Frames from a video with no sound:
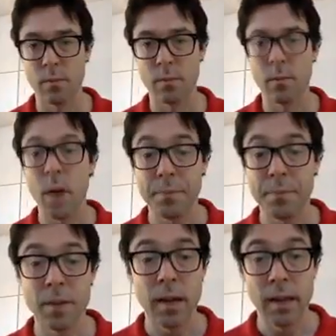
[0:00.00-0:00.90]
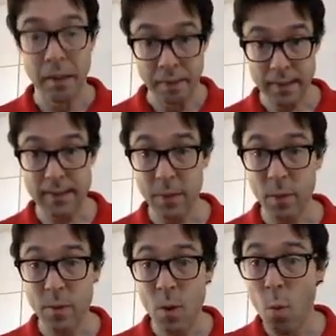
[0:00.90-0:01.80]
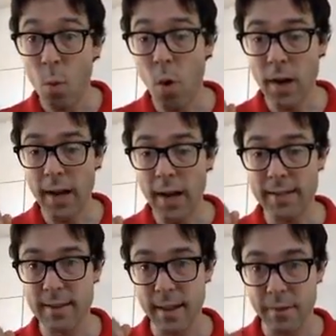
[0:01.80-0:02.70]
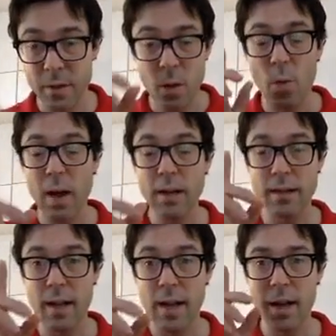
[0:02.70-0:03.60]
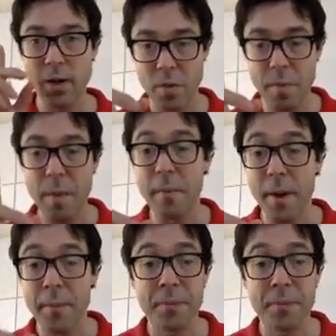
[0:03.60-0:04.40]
Okay, that's that one. One last thing, whilst I remember,